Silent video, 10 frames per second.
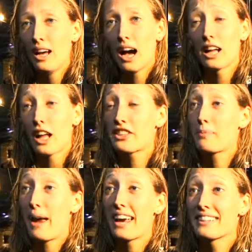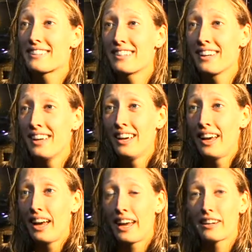Lots of pace
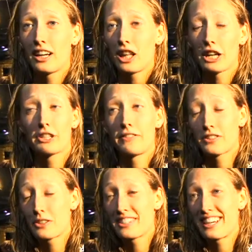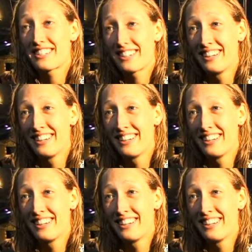and lots of visualization.